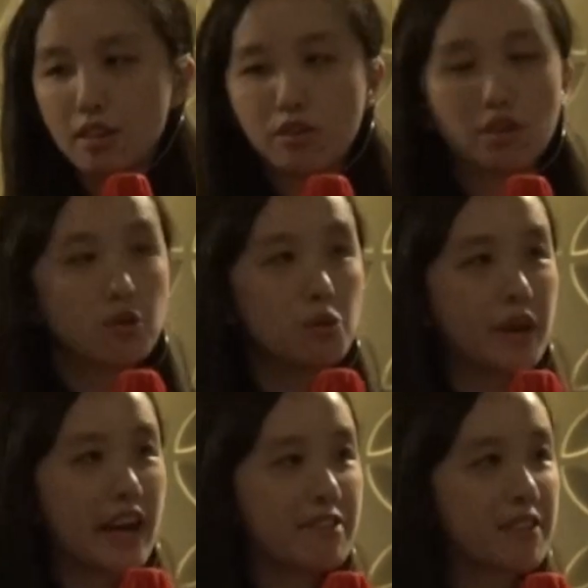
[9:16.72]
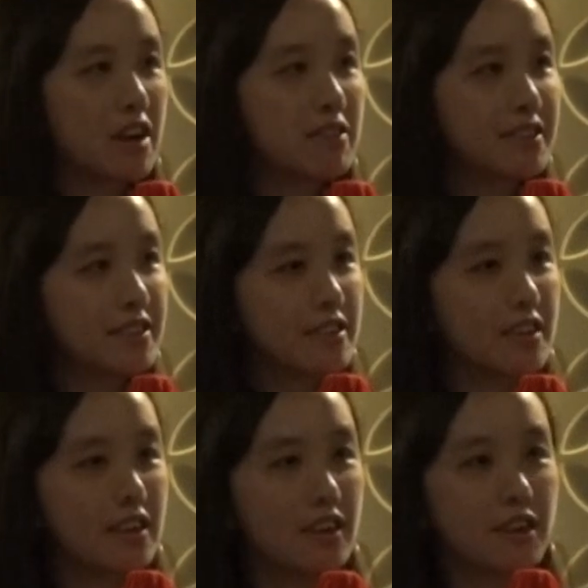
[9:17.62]
So we have covered
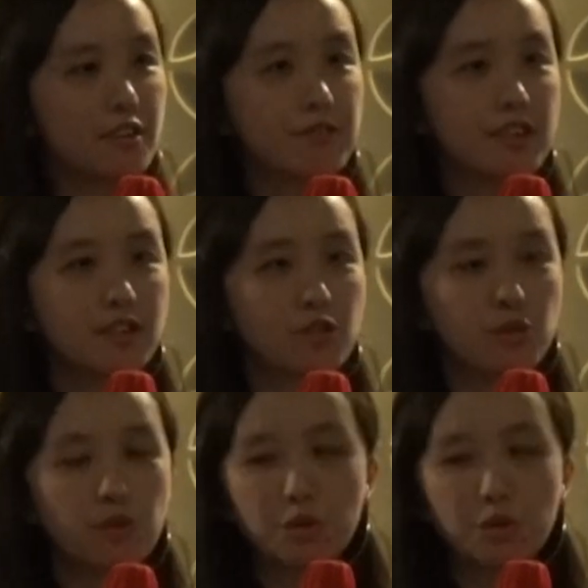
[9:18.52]
the first 2